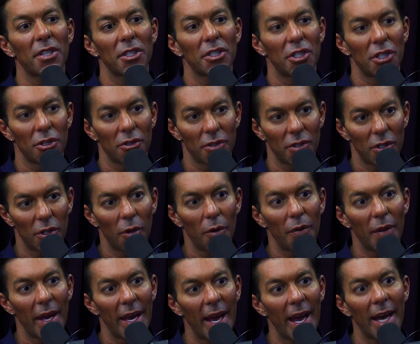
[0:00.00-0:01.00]
6 years ago,
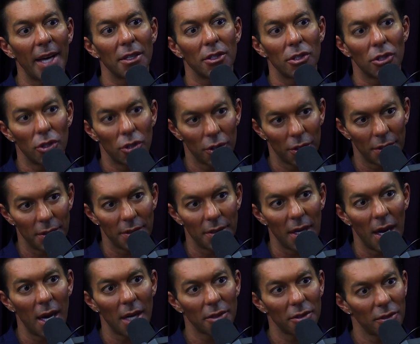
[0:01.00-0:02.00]
they had good
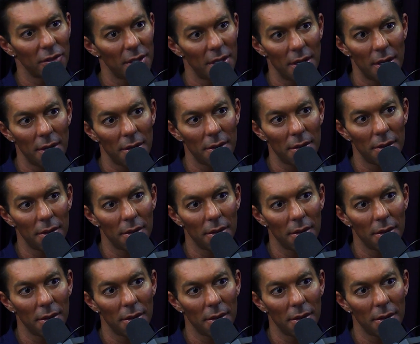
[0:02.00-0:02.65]
doctors in there.